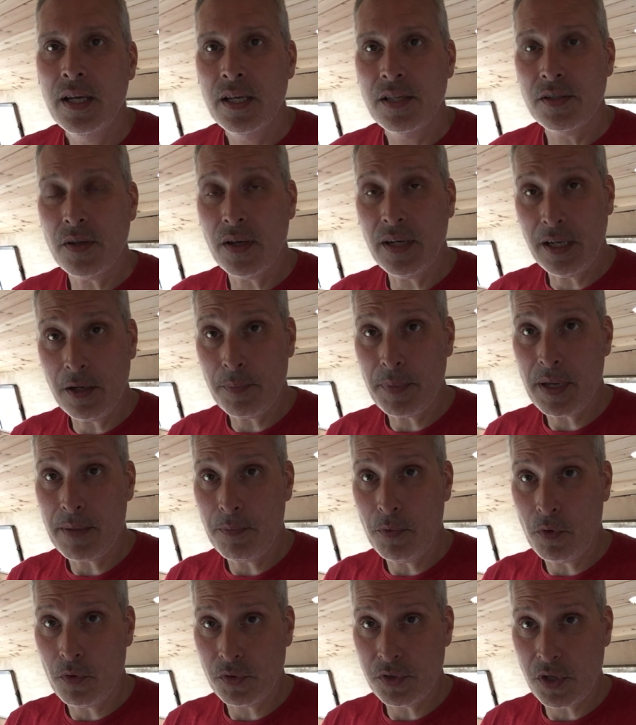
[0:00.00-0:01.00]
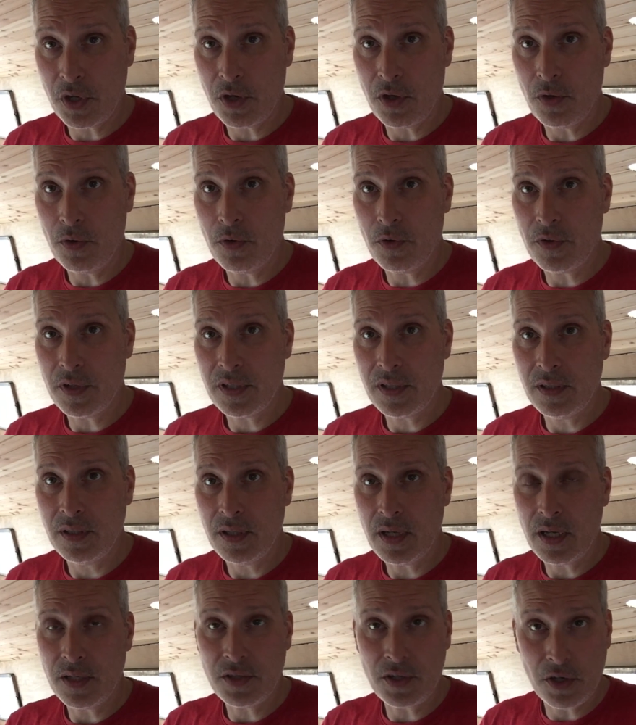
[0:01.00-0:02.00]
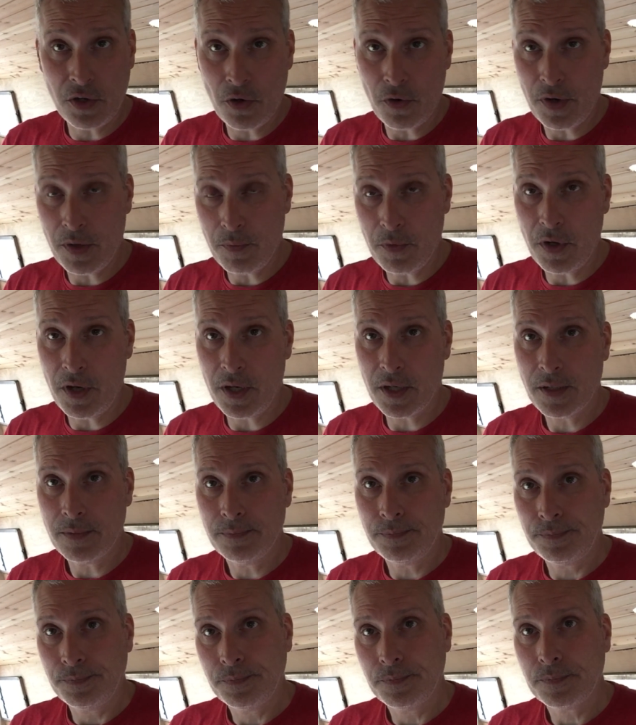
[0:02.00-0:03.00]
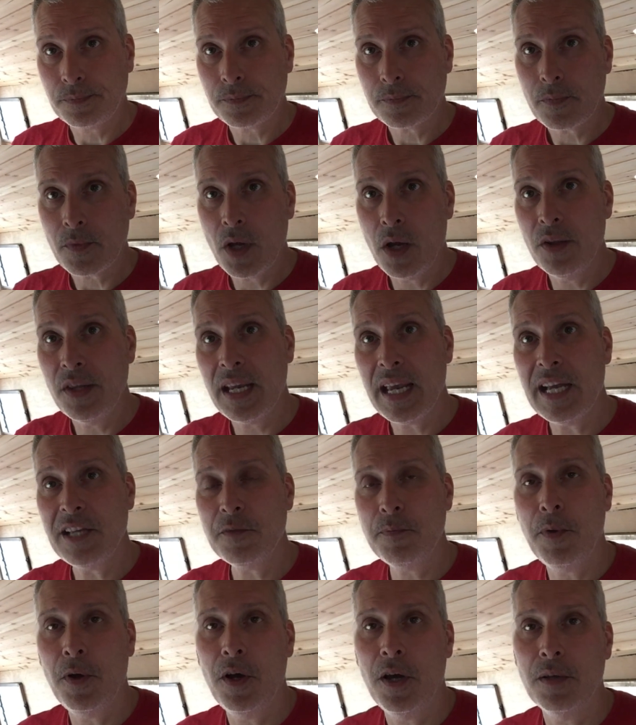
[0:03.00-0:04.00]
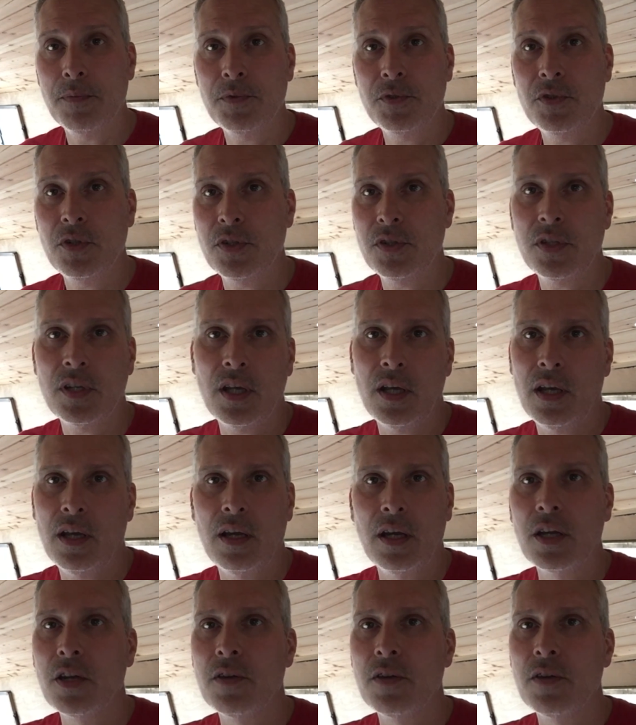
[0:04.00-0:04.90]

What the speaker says: So a little bit more securing work on the gas pipes, just a